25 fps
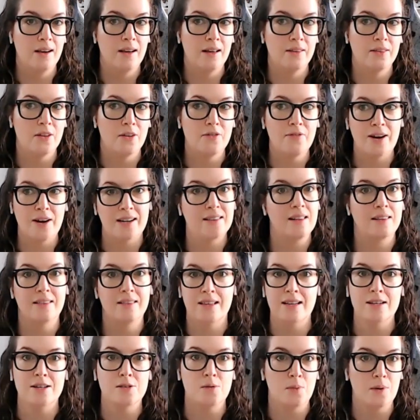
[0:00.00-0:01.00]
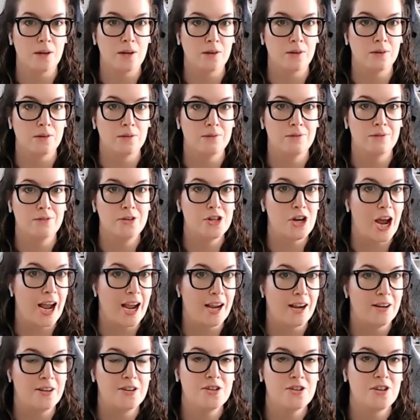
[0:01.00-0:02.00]
and the fact that things will
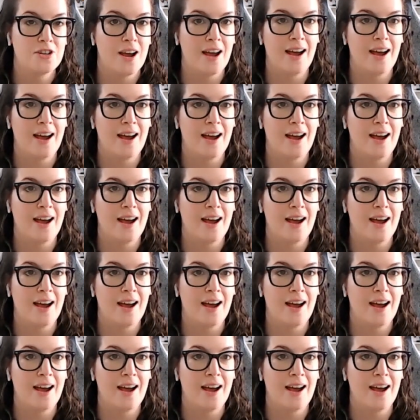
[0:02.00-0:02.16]
change.